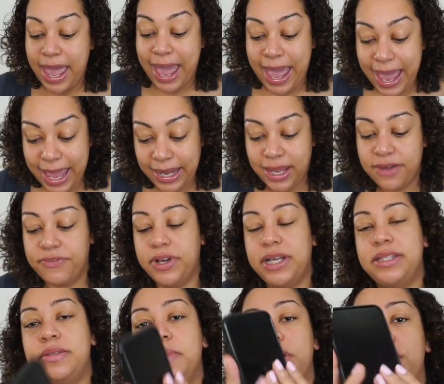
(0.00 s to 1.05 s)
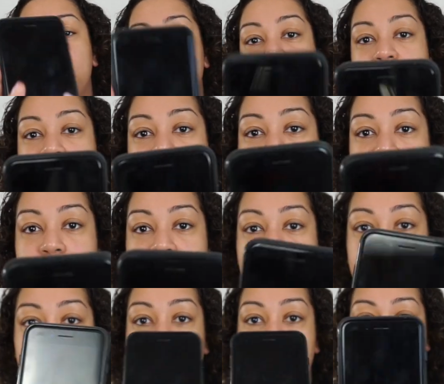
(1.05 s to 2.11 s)
And I forgot to mention that in my bag
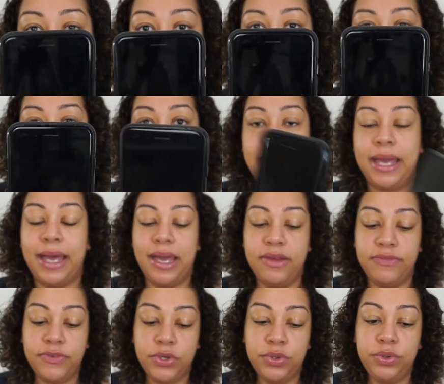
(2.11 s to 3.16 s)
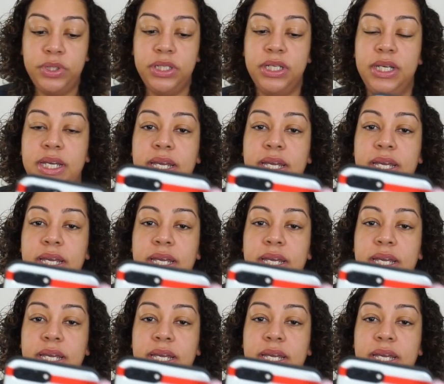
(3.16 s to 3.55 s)
is also my iPhone.